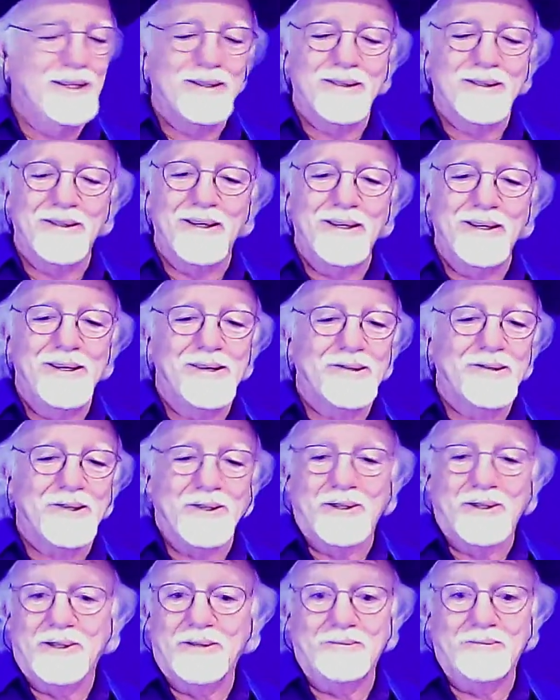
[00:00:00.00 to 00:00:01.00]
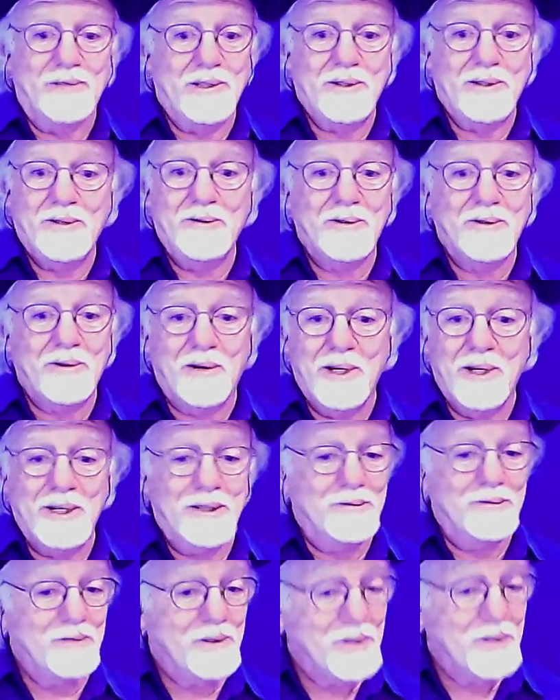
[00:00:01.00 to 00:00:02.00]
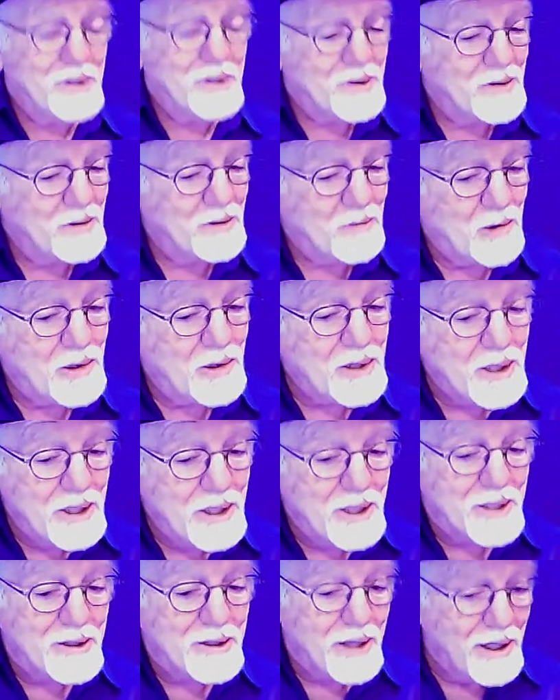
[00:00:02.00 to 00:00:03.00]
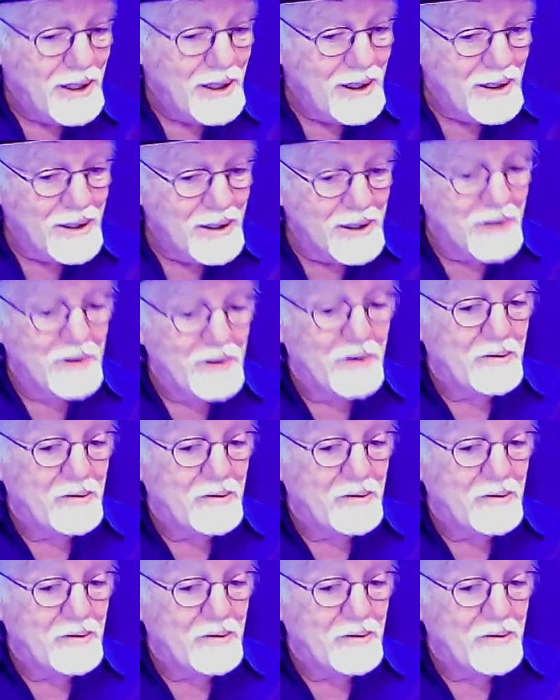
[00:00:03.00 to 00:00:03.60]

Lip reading: Yeah. So they're doing great. And I've already sort of put the hint, hey, you know, if your